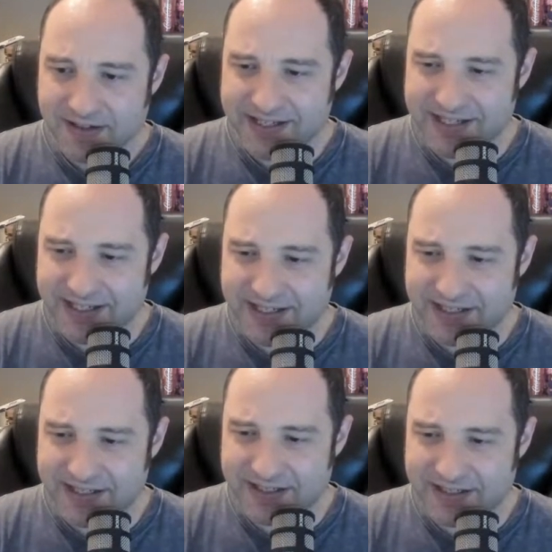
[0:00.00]

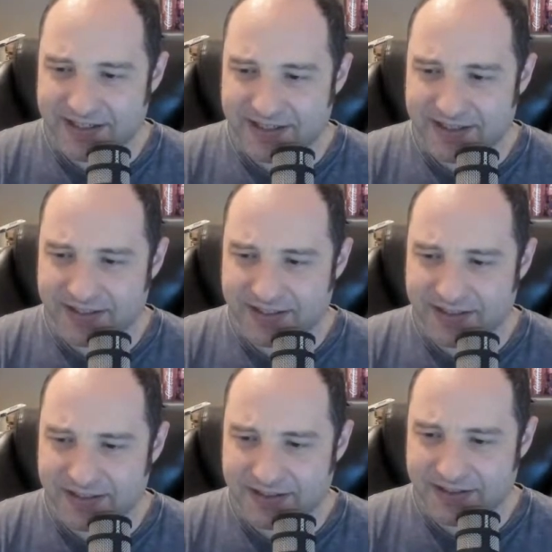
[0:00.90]

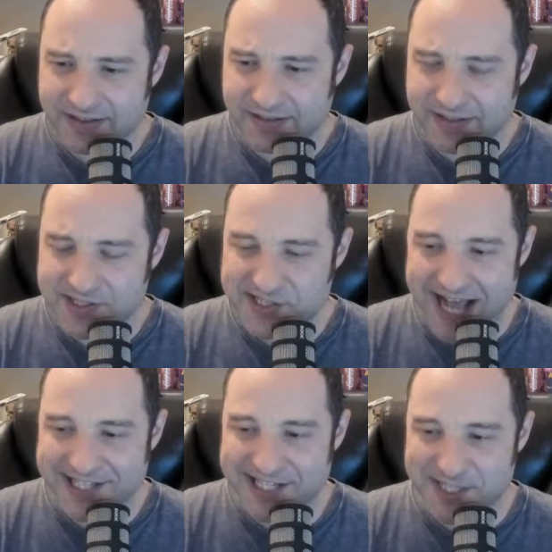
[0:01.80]

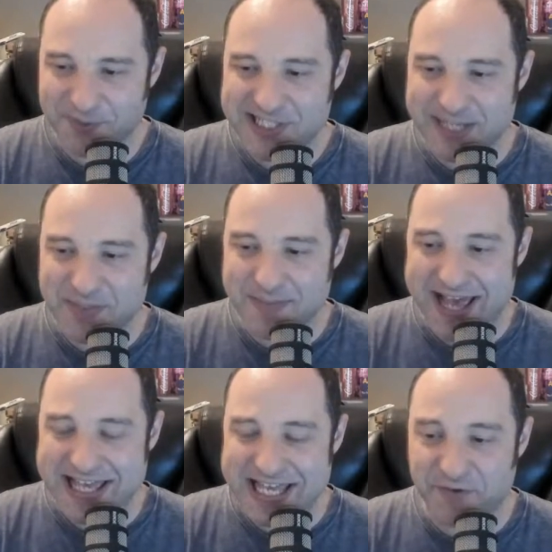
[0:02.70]
Scott says, please tell me
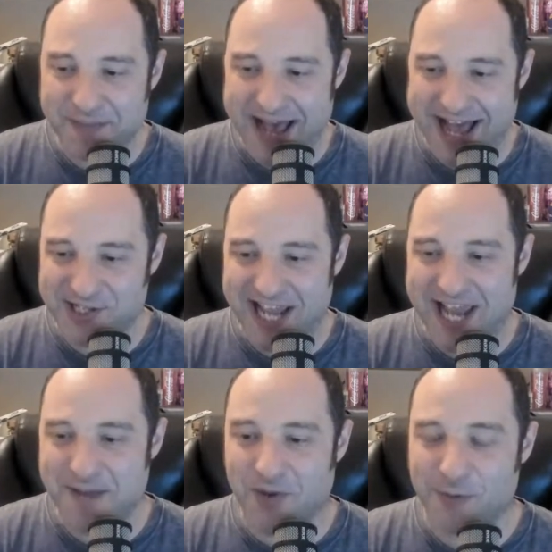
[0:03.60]
the evil magic
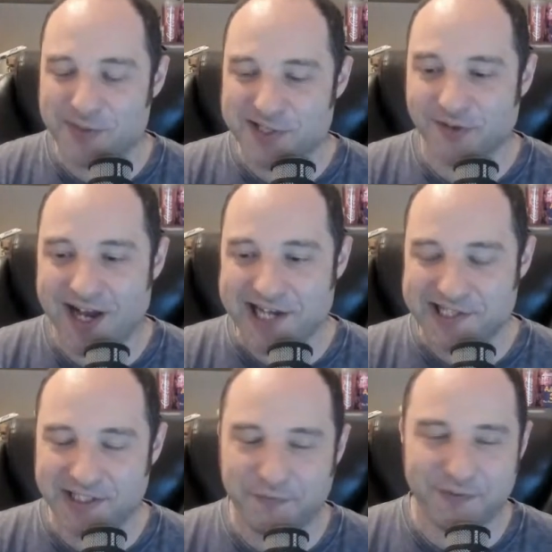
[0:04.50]
eight ball was lost
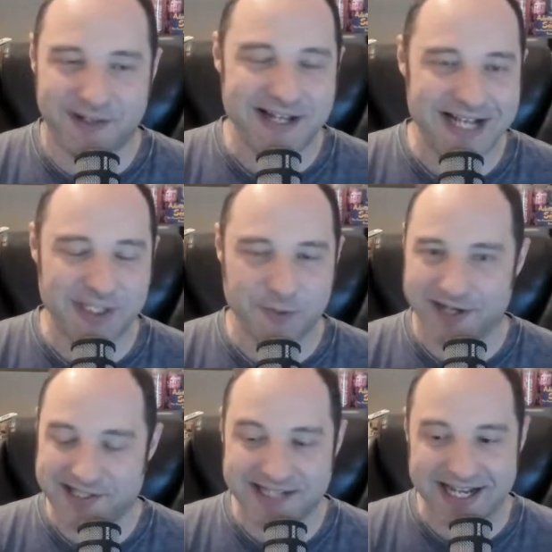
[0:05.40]
in the flood. Not to
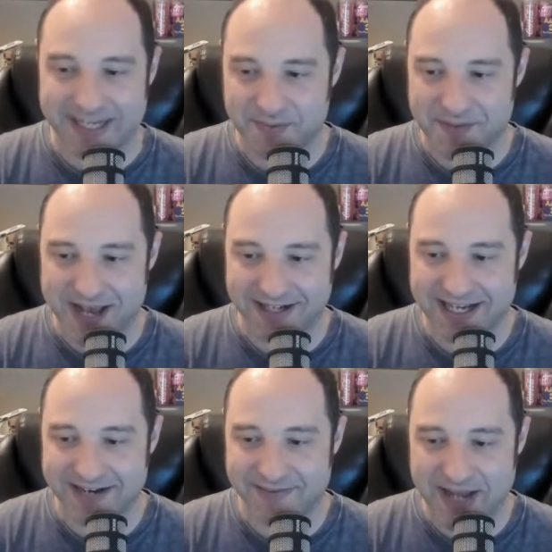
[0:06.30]
worry, it's not coming back.
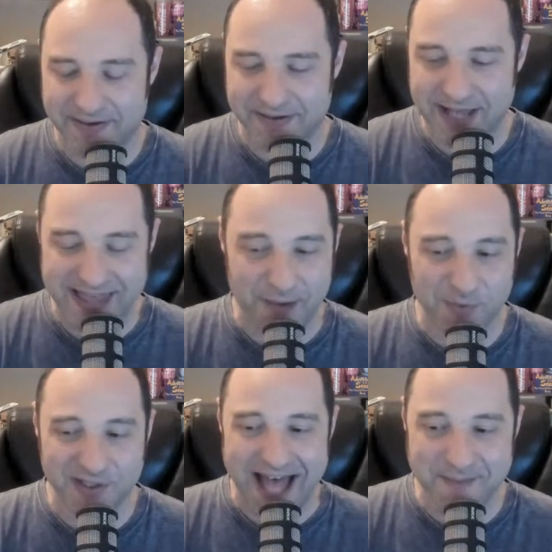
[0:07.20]
I that
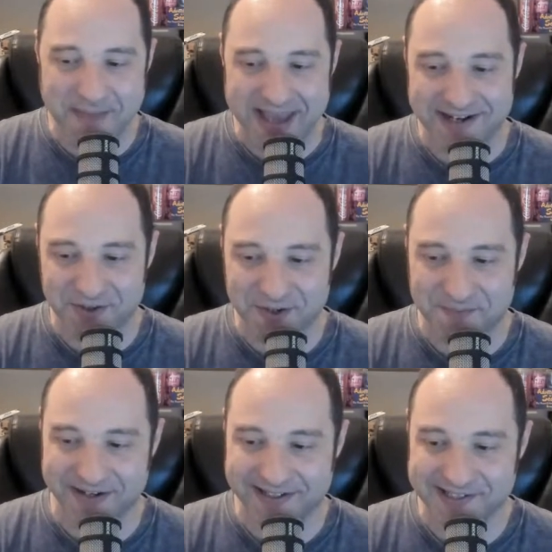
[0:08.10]
will not make another
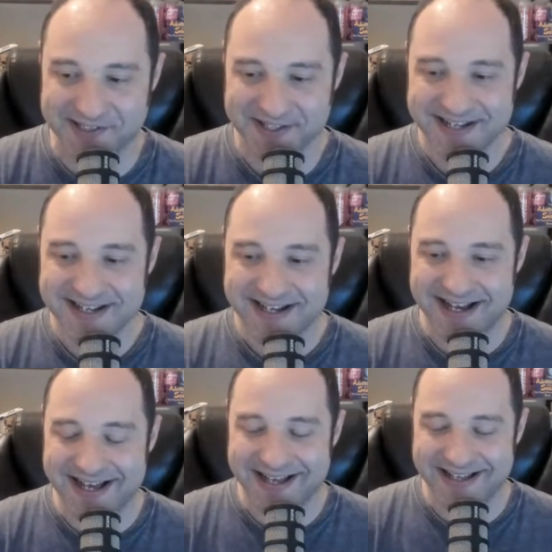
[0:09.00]
appearance
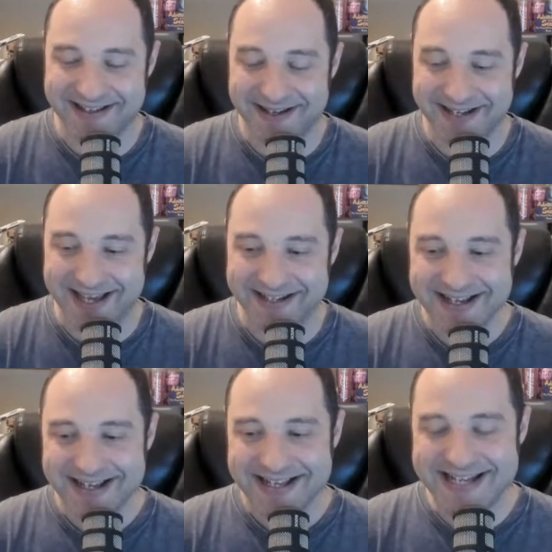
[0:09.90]
again.
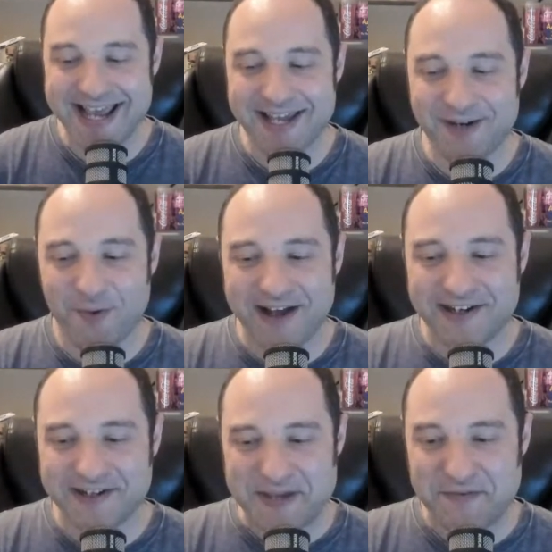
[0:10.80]
Dan
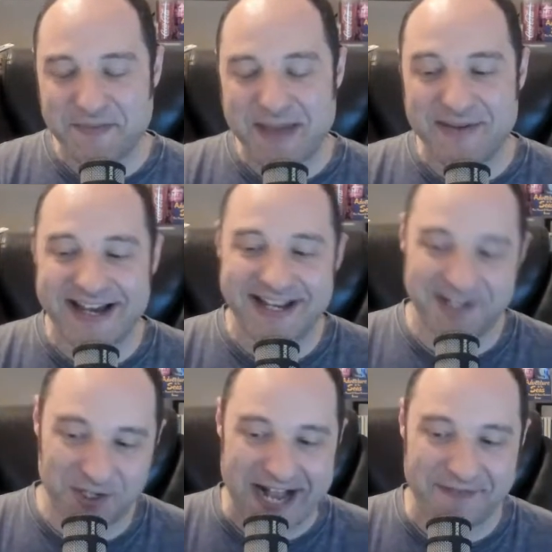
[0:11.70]
Wanderman from MEI
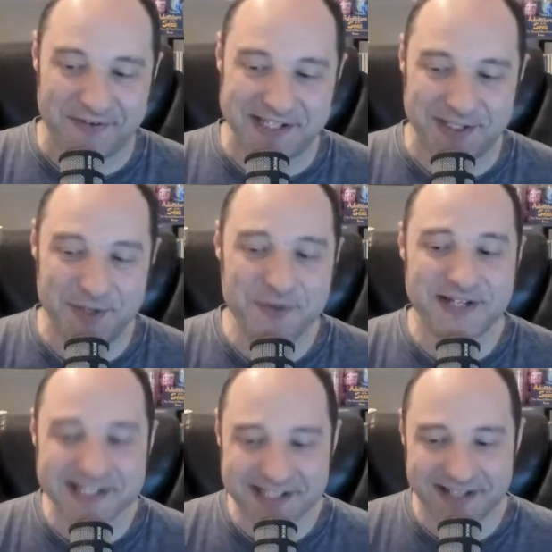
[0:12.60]
Travel says, who
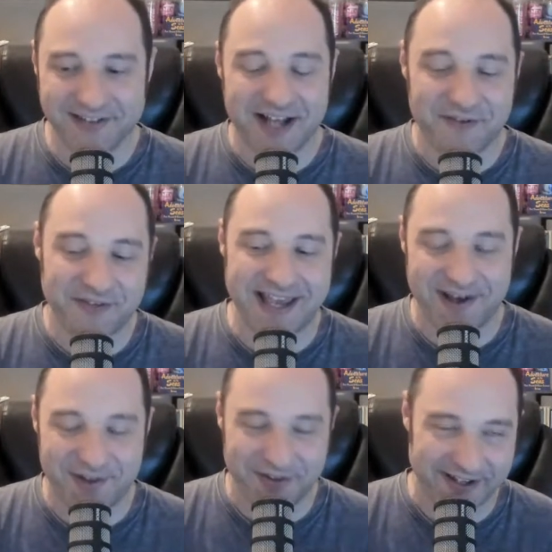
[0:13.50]
doesn't love
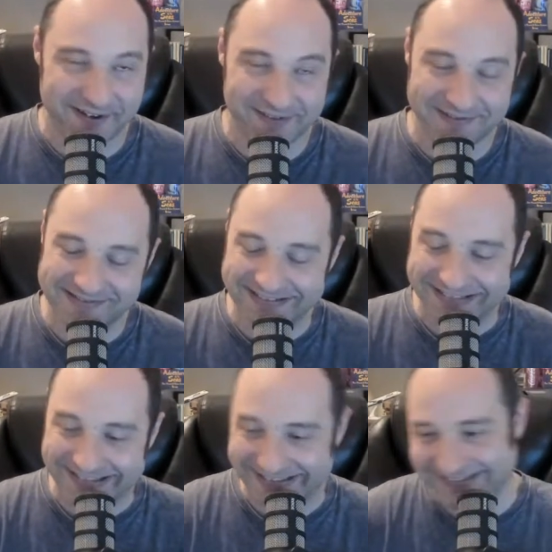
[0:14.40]
kale, though?
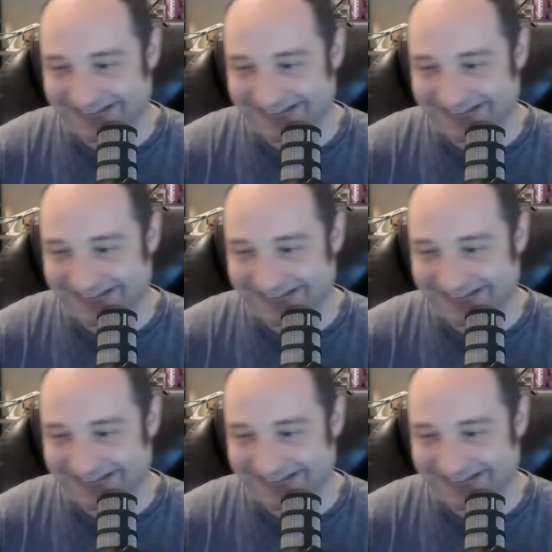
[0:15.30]
Ugh.